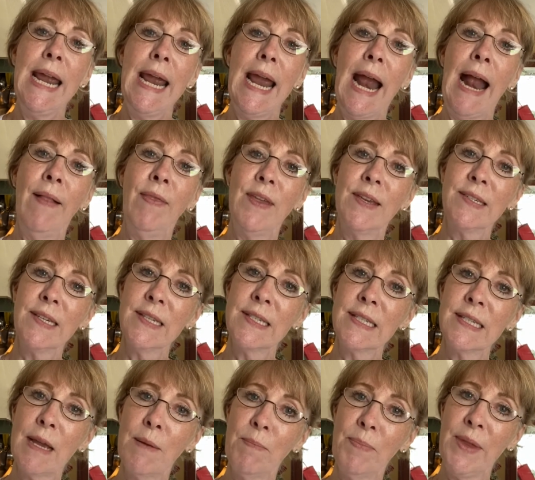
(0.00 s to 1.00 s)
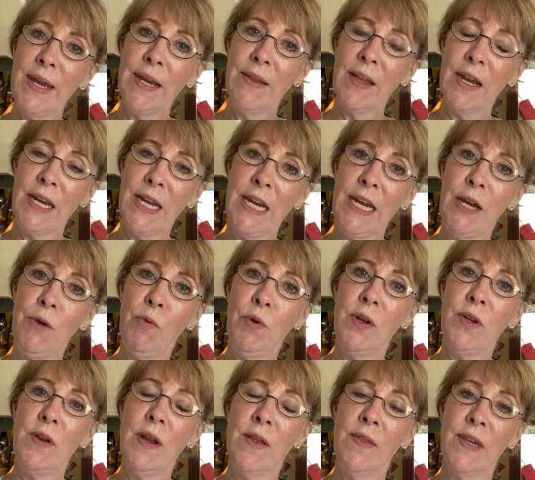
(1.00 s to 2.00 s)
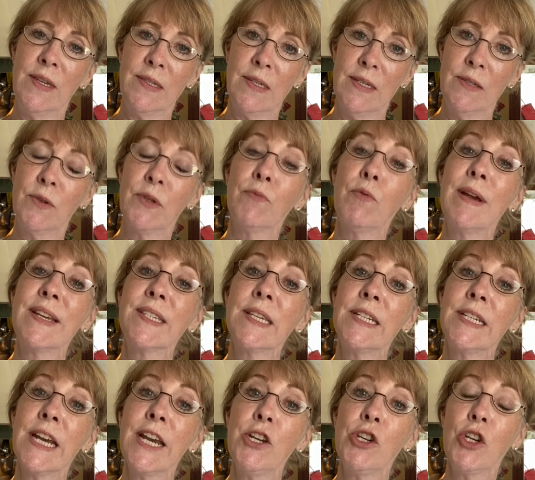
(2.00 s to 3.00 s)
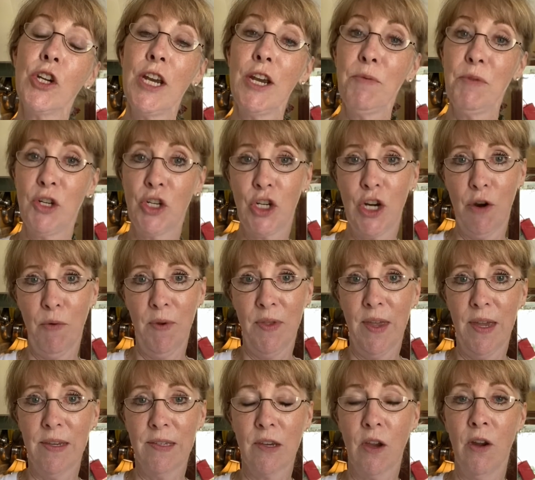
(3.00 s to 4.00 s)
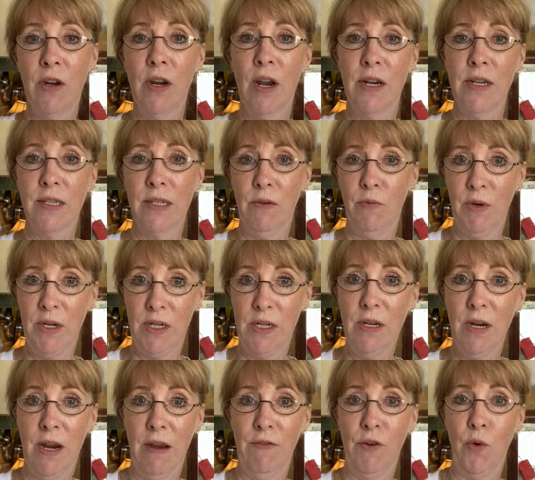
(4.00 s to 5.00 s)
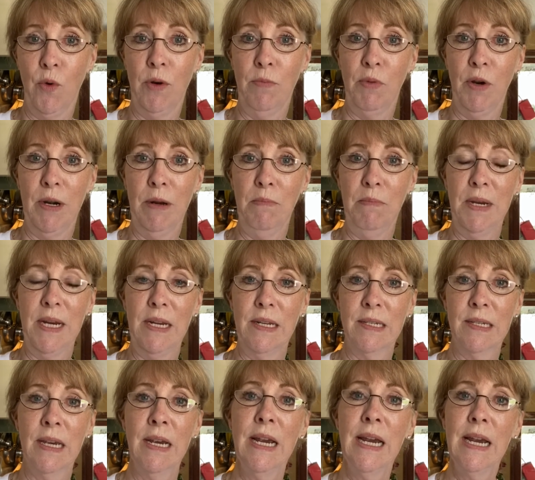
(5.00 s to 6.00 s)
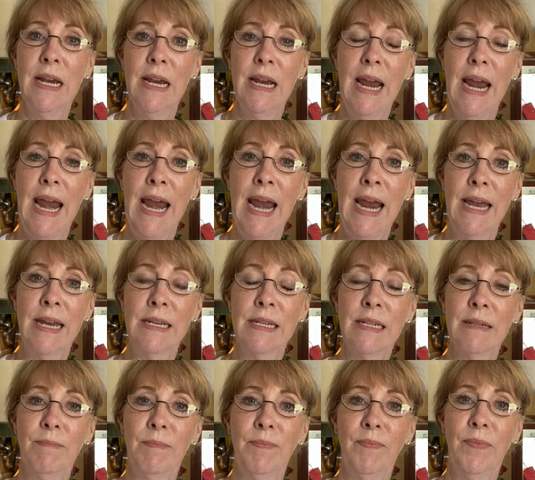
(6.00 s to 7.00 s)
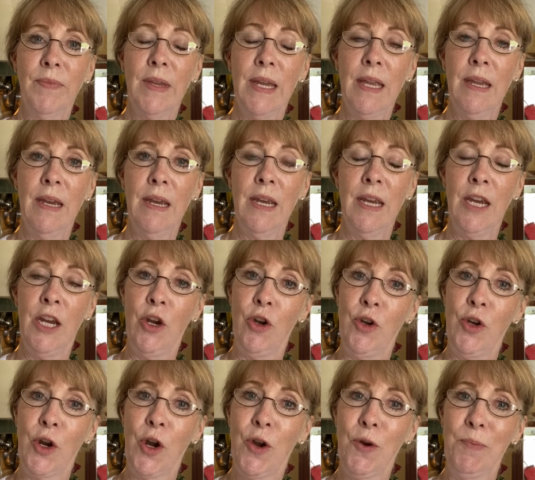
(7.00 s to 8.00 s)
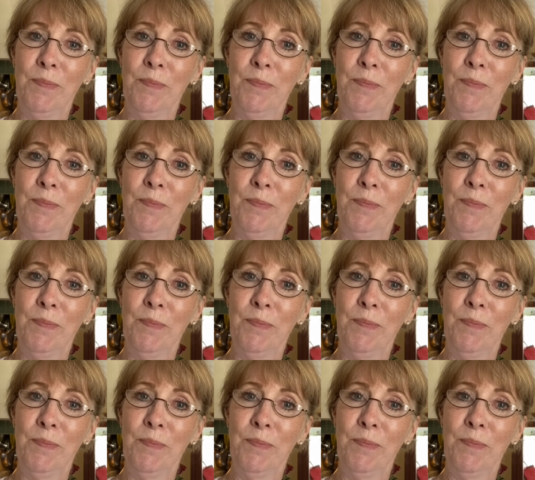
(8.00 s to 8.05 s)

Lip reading: And this is something that this is a recitation he would share with us on nights that we did have cornbread and beans. And here you go.